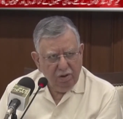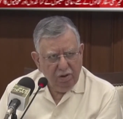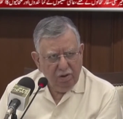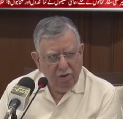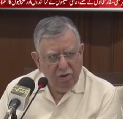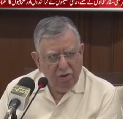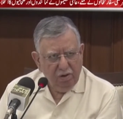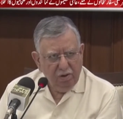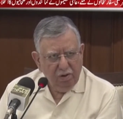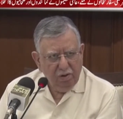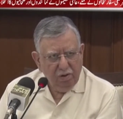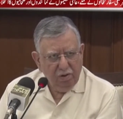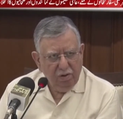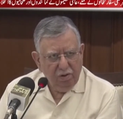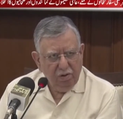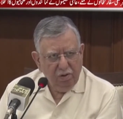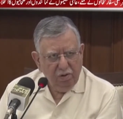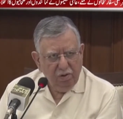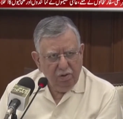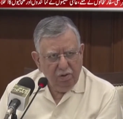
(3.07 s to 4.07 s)

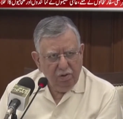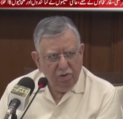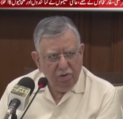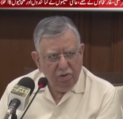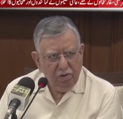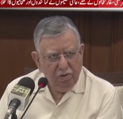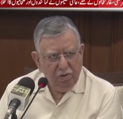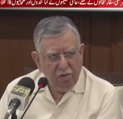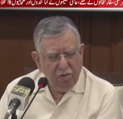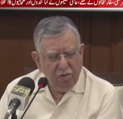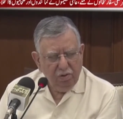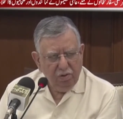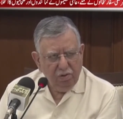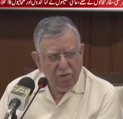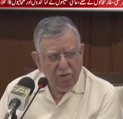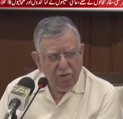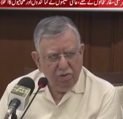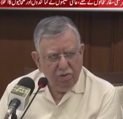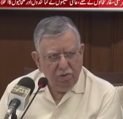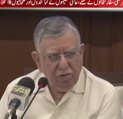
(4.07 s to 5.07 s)

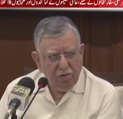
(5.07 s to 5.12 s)
[no speech]